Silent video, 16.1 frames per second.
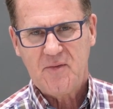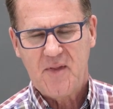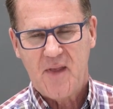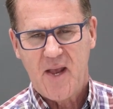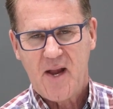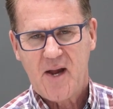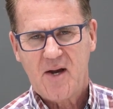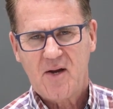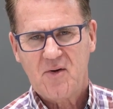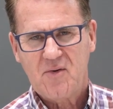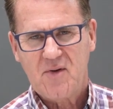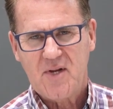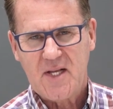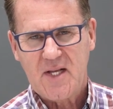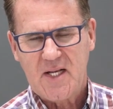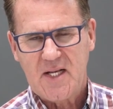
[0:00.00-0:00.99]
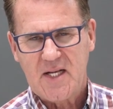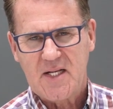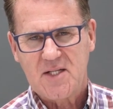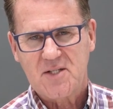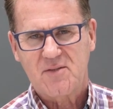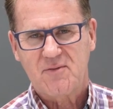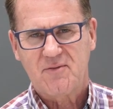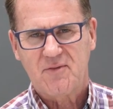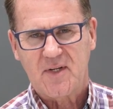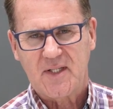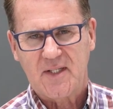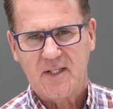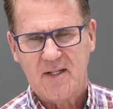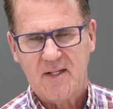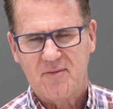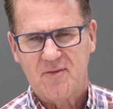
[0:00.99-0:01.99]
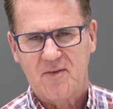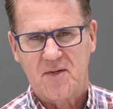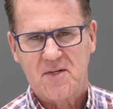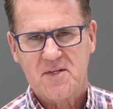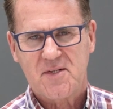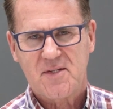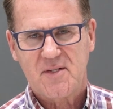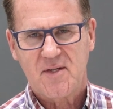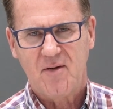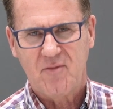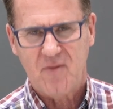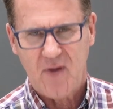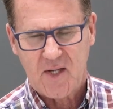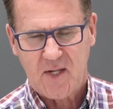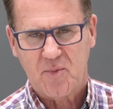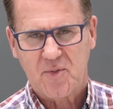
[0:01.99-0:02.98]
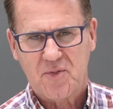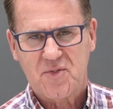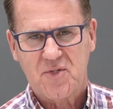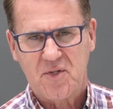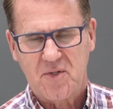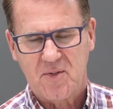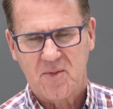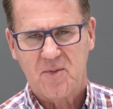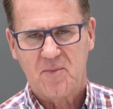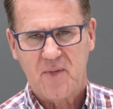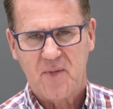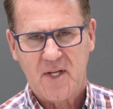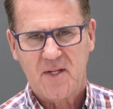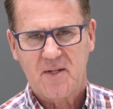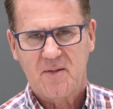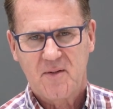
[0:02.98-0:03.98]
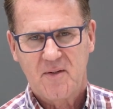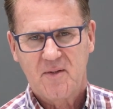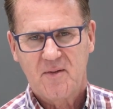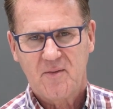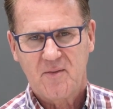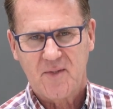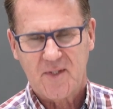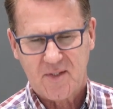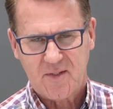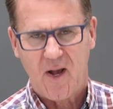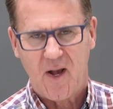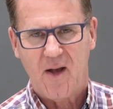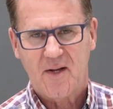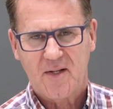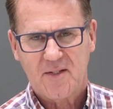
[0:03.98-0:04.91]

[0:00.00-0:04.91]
there is forgiveness available to you and me with God.